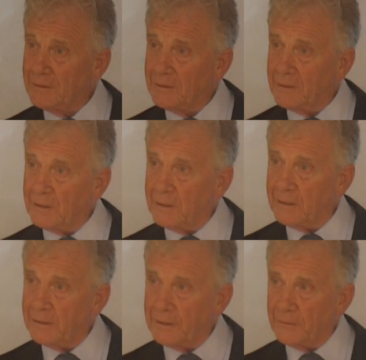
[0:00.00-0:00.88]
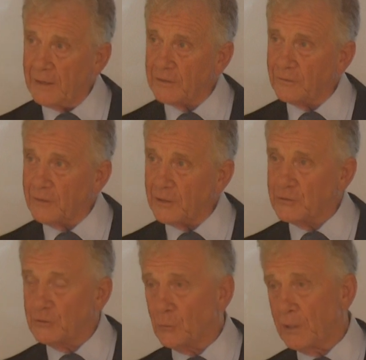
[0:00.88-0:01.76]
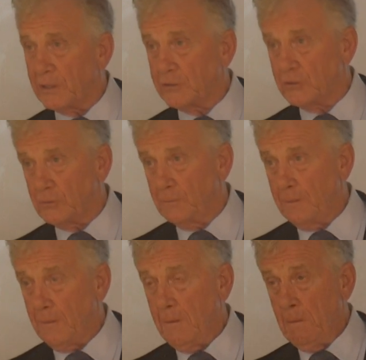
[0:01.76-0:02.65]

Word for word: Uh, and that's, that's the way to,